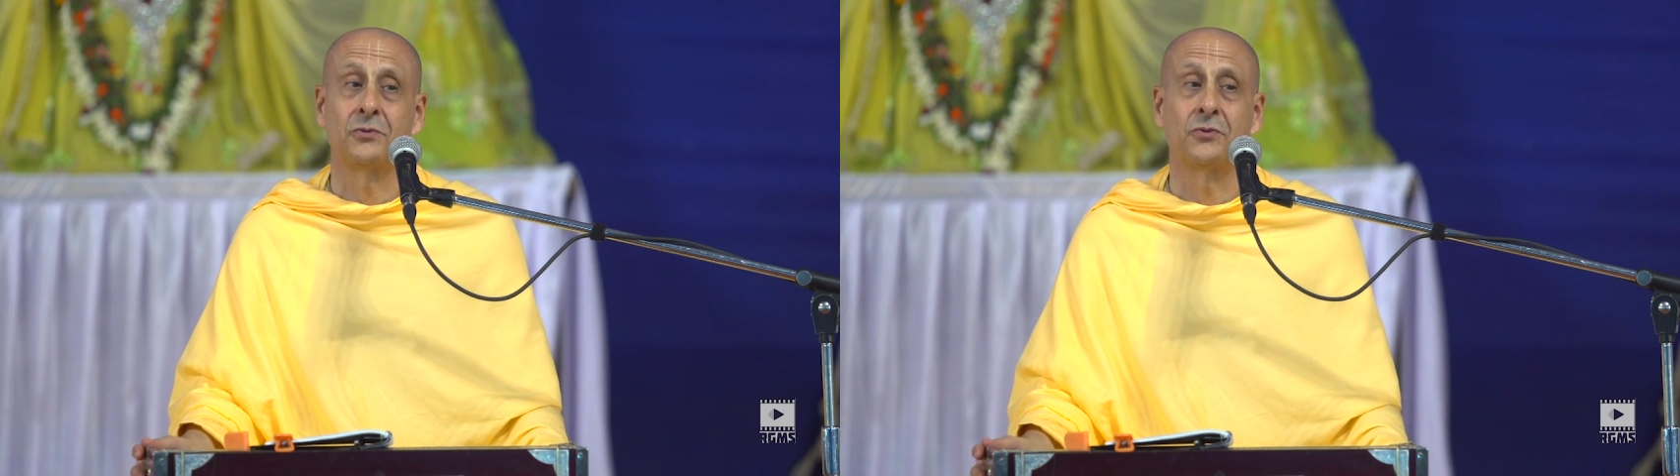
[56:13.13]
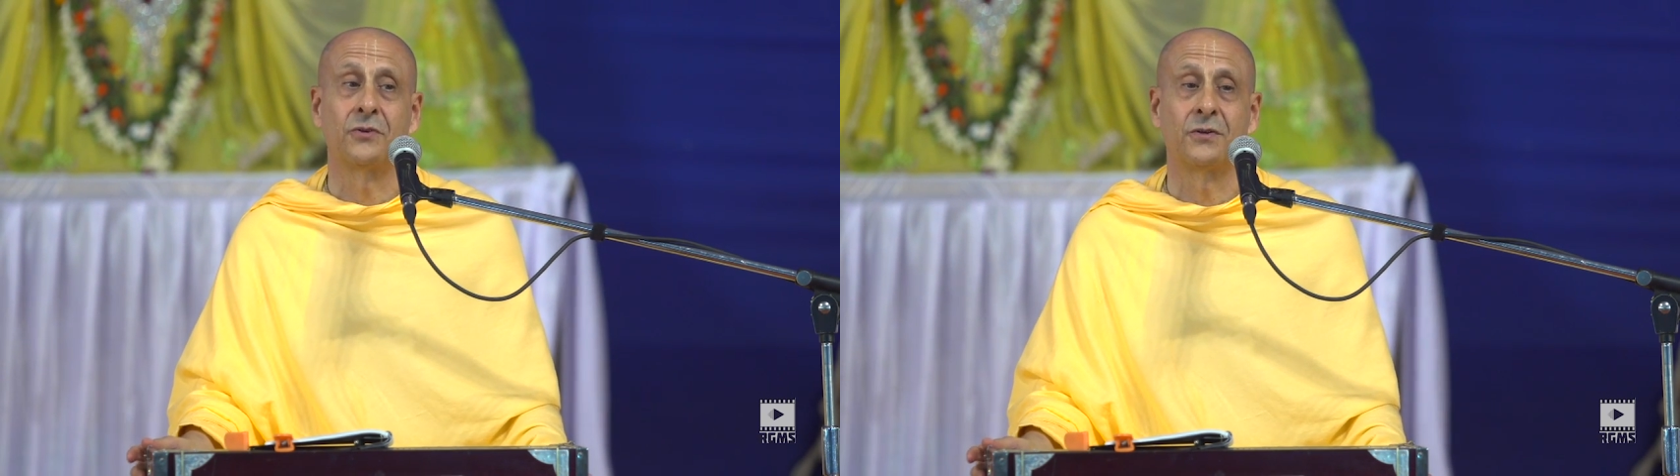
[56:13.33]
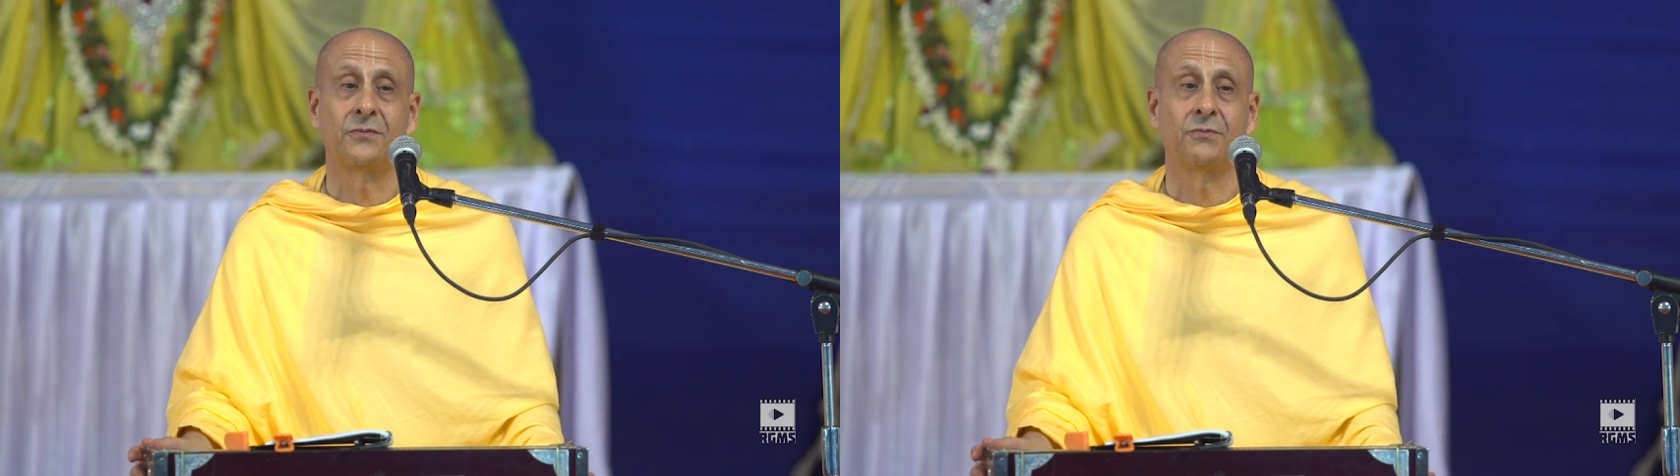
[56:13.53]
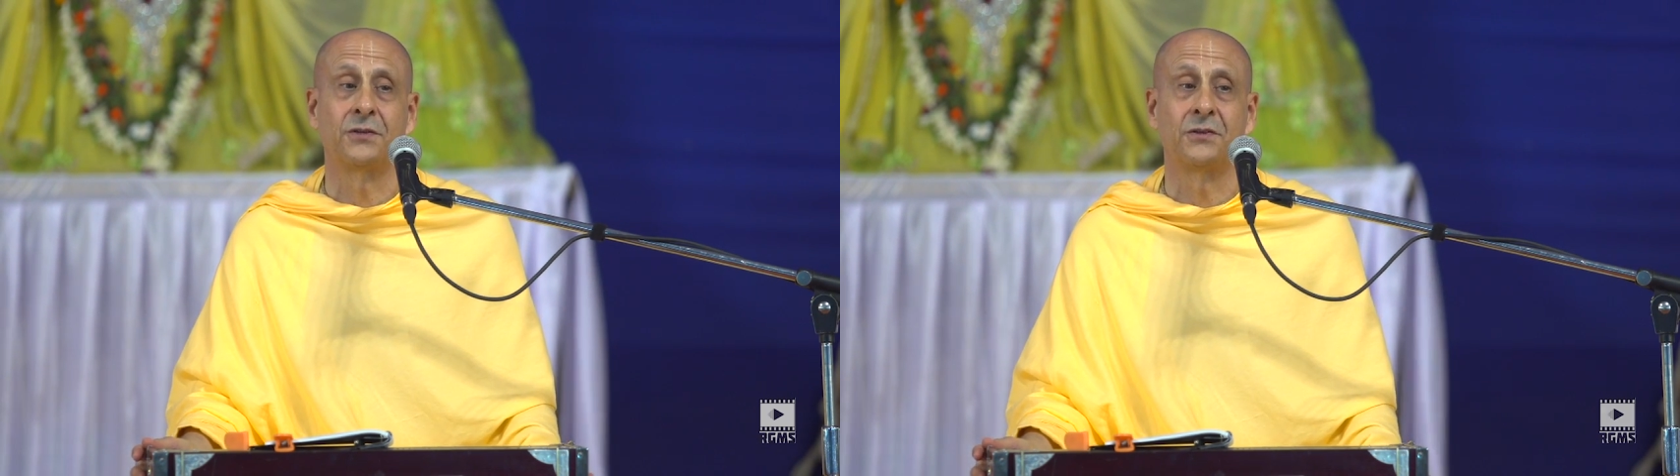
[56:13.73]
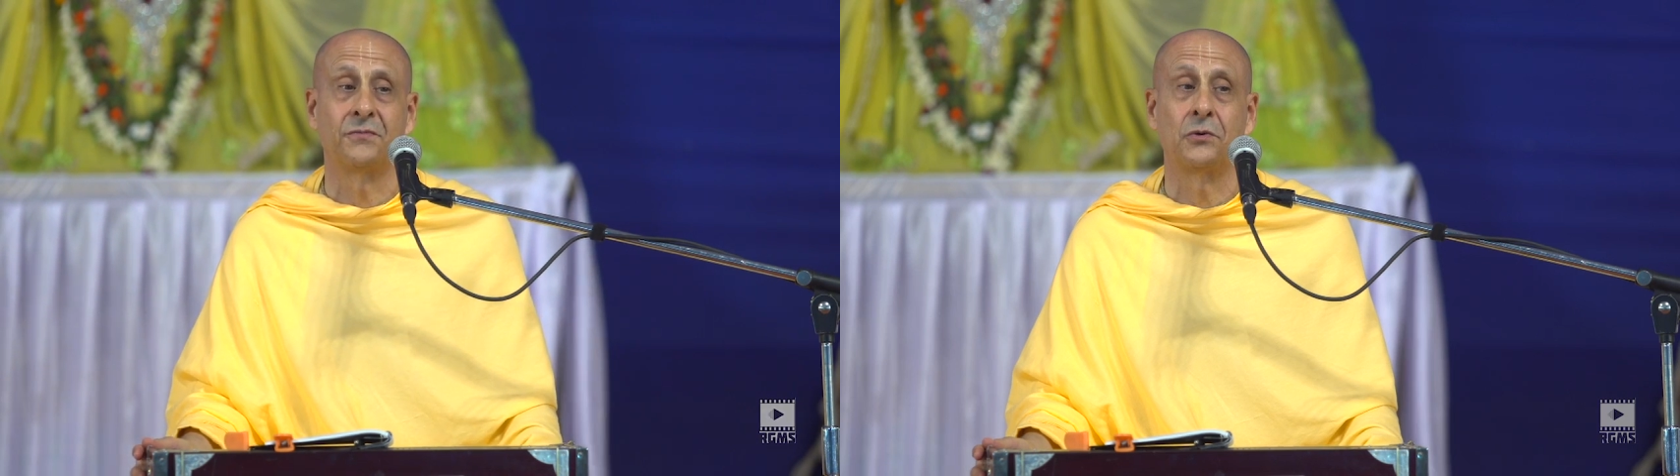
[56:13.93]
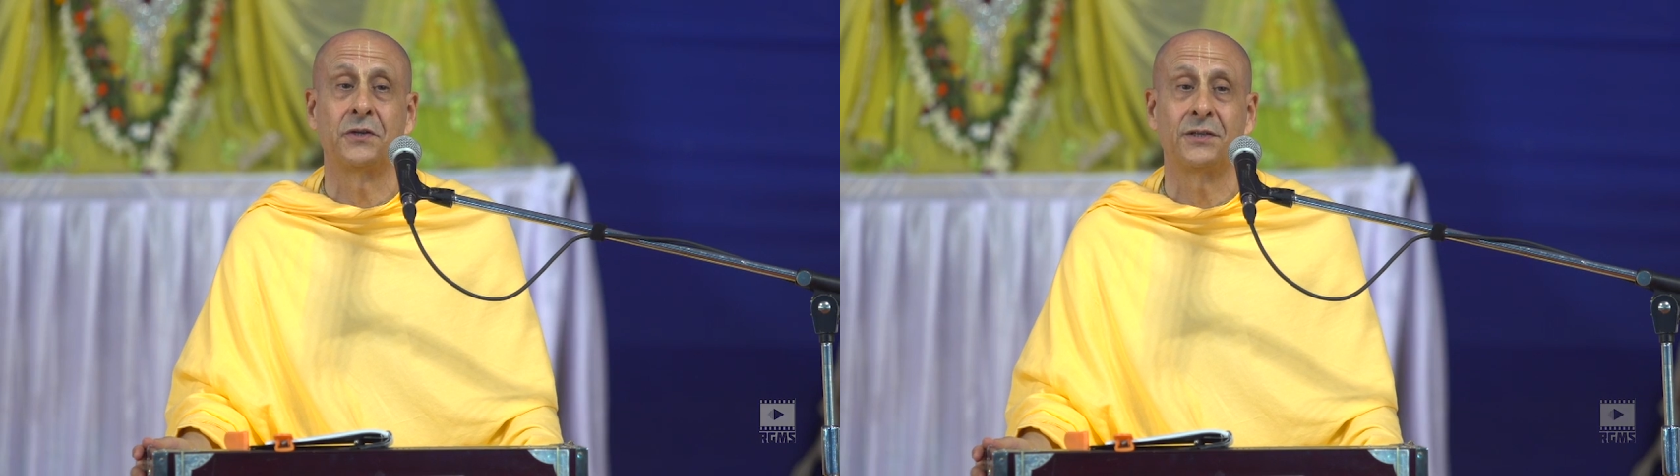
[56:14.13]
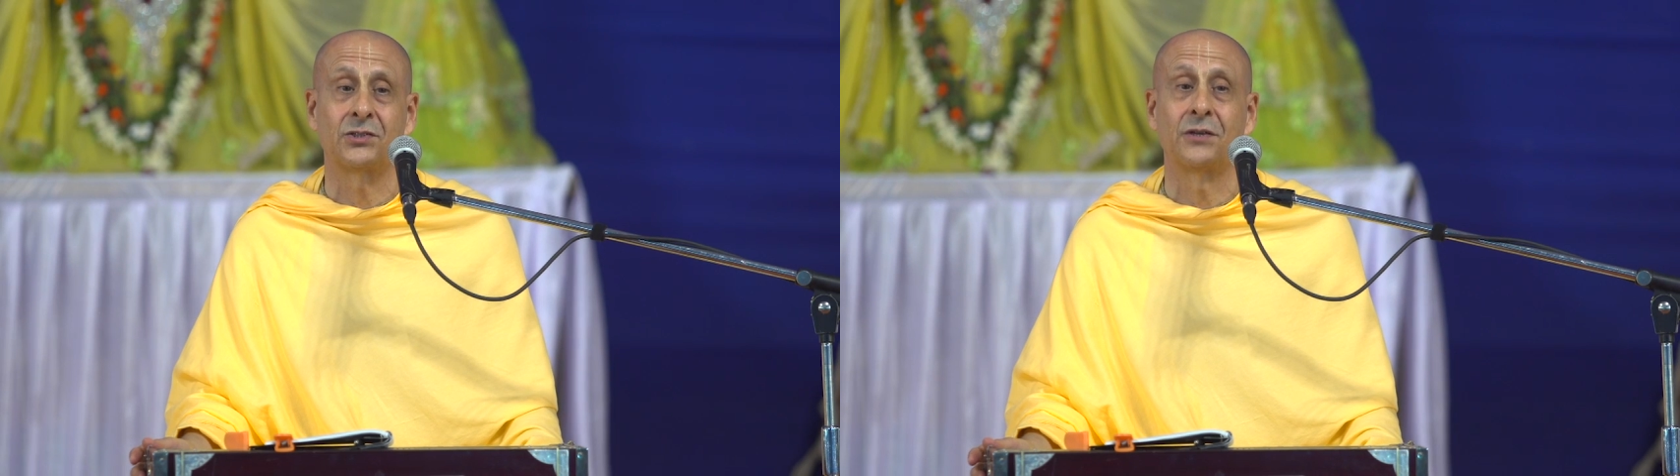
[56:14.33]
Lord when devotees